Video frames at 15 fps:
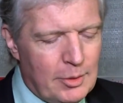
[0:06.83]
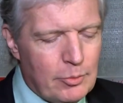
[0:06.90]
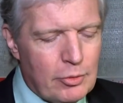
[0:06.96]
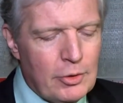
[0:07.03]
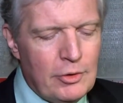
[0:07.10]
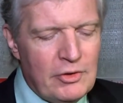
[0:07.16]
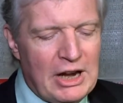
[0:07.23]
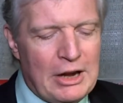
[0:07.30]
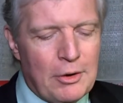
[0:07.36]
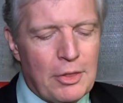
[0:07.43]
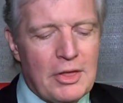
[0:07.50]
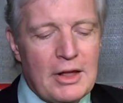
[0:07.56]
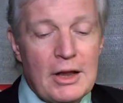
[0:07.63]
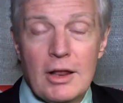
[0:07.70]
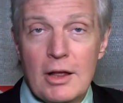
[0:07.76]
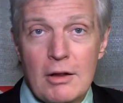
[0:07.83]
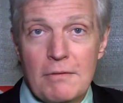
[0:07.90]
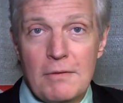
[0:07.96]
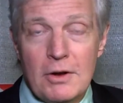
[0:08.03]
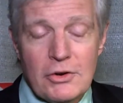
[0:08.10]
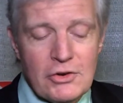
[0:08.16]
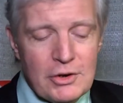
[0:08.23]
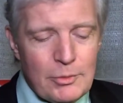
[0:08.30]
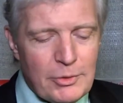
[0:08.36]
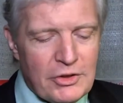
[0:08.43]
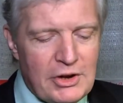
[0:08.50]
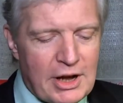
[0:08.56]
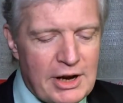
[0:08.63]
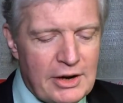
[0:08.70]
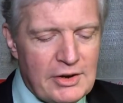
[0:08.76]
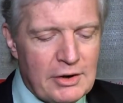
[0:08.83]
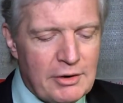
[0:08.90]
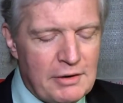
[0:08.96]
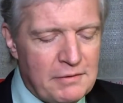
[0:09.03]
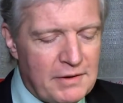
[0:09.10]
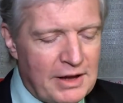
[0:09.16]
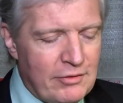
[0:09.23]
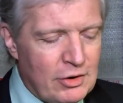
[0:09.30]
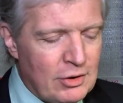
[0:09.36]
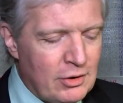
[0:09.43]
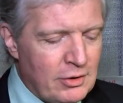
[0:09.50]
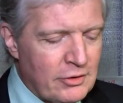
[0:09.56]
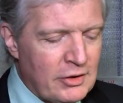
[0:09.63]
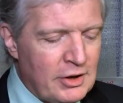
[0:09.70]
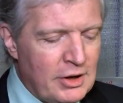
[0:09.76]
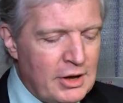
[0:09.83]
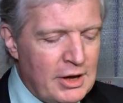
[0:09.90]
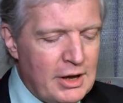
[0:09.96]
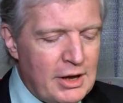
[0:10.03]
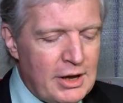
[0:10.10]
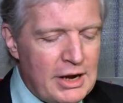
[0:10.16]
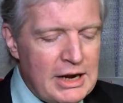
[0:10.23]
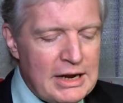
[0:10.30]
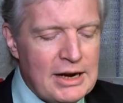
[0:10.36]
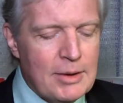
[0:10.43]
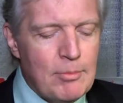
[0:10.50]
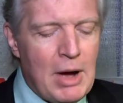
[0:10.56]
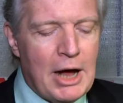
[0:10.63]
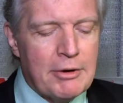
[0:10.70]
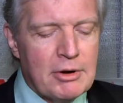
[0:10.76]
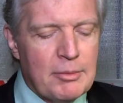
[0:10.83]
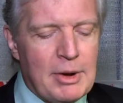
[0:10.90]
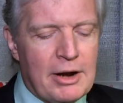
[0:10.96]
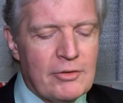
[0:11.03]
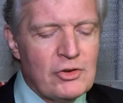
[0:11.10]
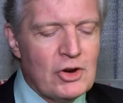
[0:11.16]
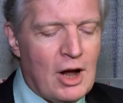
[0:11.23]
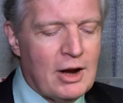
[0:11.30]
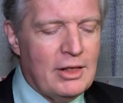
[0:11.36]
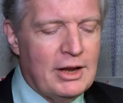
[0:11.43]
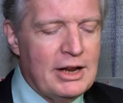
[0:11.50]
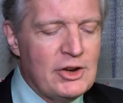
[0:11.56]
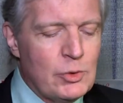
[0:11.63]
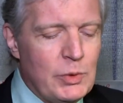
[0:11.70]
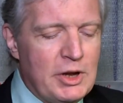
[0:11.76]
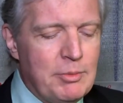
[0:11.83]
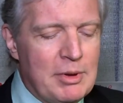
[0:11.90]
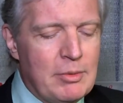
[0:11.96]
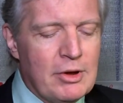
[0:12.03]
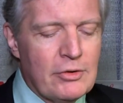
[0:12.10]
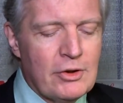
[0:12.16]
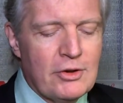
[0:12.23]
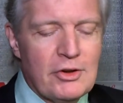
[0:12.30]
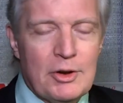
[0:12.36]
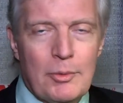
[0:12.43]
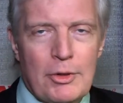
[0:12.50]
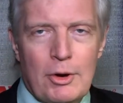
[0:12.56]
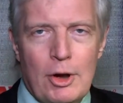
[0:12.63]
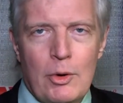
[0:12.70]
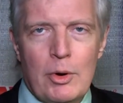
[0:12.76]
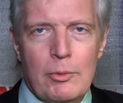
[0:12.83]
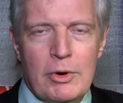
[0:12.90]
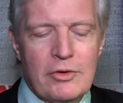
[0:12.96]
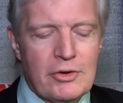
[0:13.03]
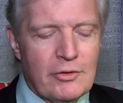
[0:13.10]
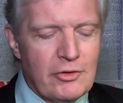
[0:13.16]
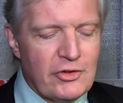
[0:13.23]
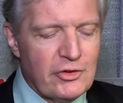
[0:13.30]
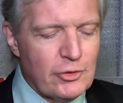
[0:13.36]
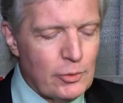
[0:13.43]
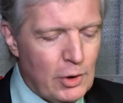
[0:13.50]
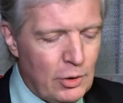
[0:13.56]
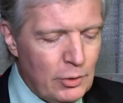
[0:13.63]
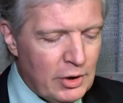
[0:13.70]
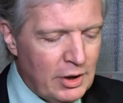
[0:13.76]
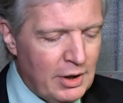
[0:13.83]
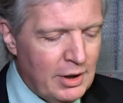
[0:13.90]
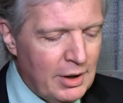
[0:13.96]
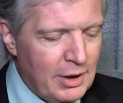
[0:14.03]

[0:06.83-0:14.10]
Improved endothelial function with dietary flavonols. Eating a moderate amount of chocolate each week may be associated with a lower risk of stroke.